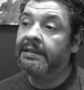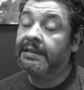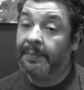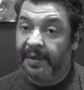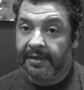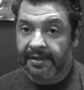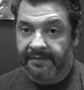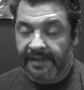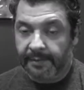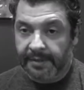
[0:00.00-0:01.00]
the bigger
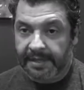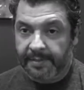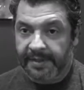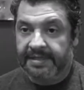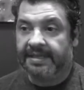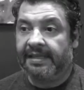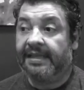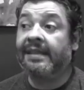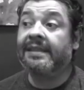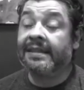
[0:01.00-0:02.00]
developer companies that
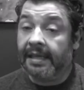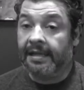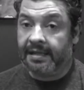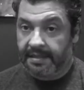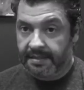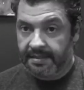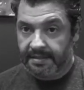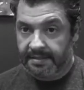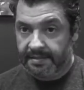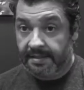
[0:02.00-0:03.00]
they think
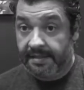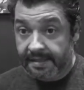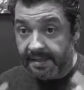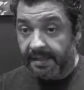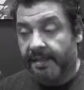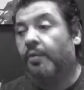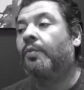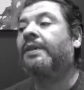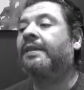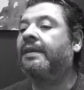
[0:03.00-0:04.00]

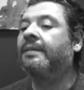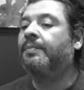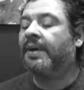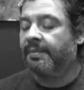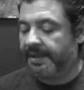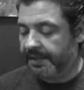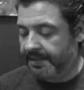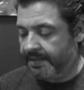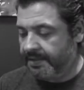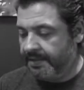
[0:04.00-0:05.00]
what the public
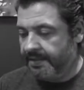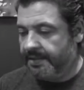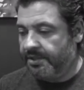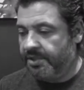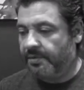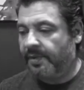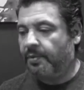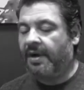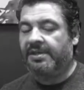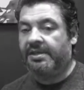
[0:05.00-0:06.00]
should be
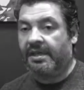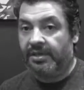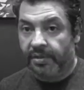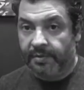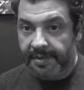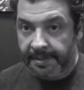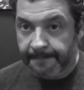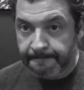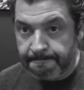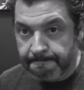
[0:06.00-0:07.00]
watching and doing,
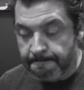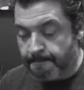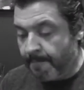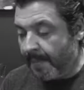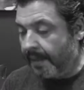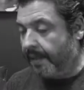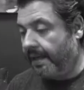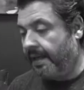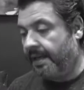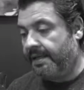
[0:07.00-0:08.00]

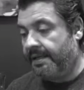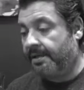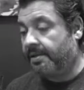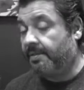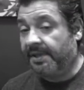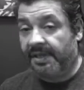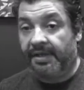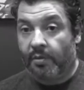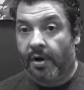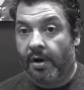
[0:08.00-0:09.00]
and they're completely
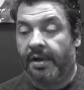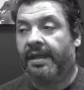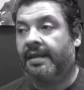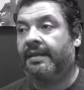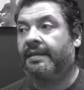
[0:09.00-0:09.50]
wrong. And